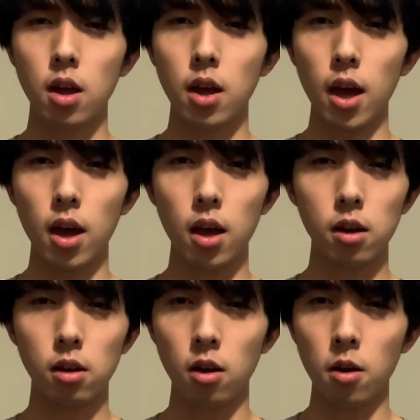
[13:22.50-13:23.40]
And
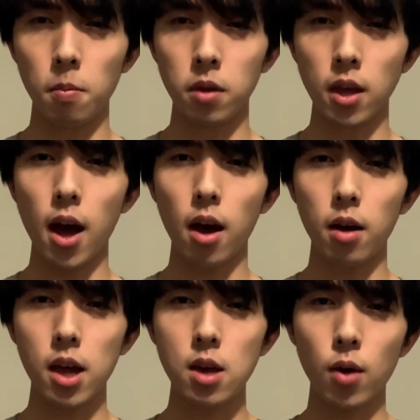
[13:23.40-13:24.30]
um, yeah,
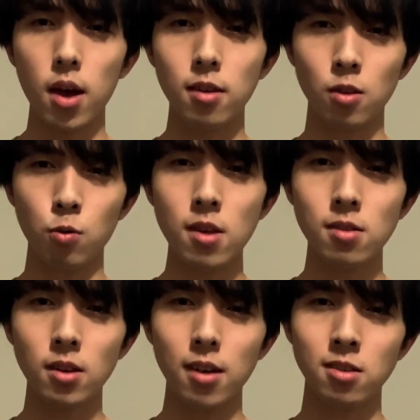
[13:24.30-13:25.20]
anyways, the reason
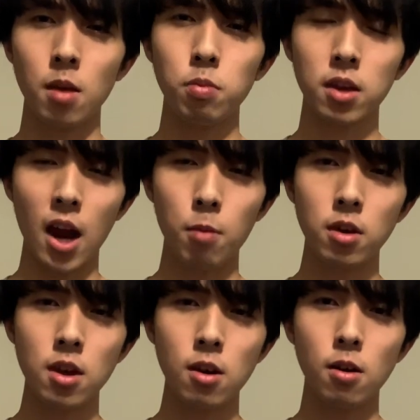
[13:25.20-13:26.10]
I set up the camera
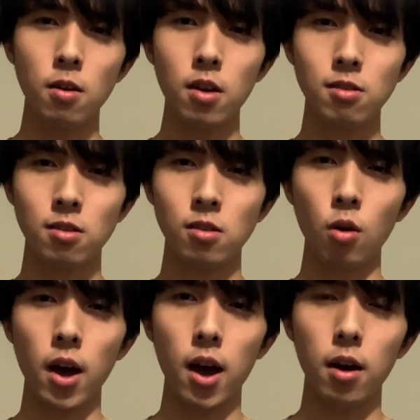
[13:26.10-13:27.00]
here is so
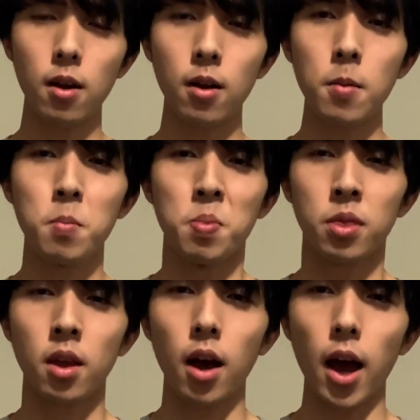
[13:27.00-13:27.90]
that
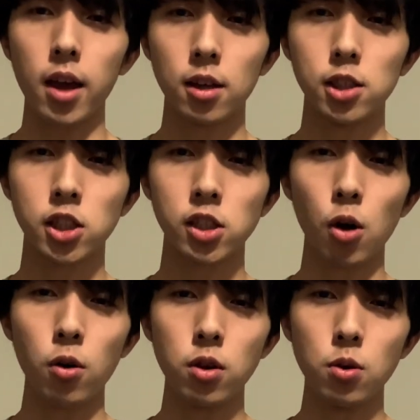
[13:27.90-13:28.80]
I could show
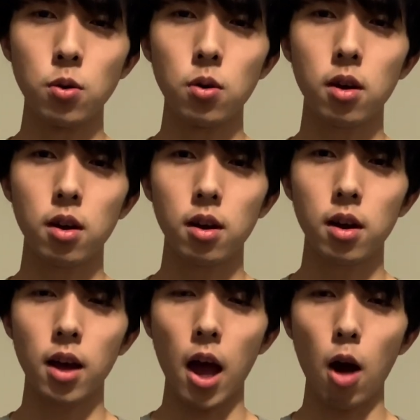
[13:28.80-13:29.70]
you
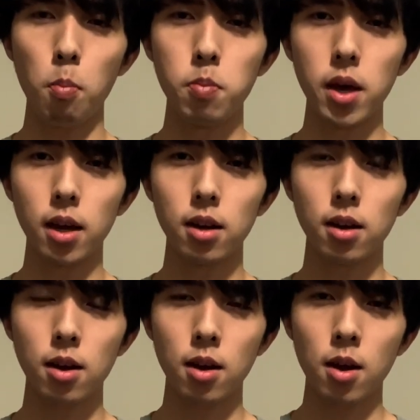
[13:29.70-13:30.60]
how big
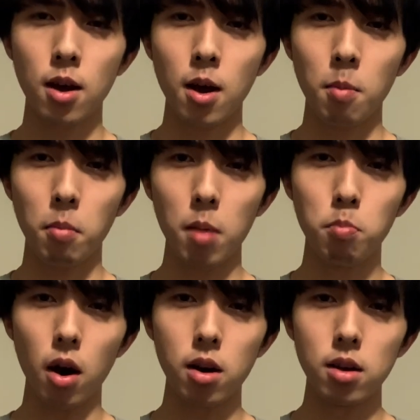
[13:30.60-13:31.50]
my
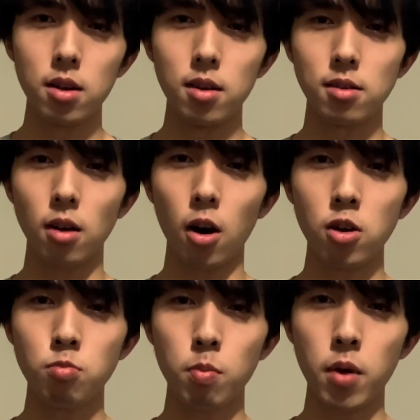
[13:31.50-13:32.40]
butt is. Are you
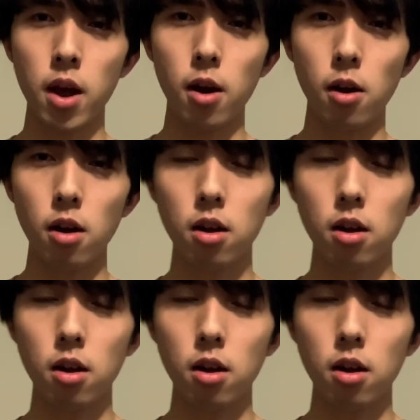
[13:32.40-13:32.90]
prepared?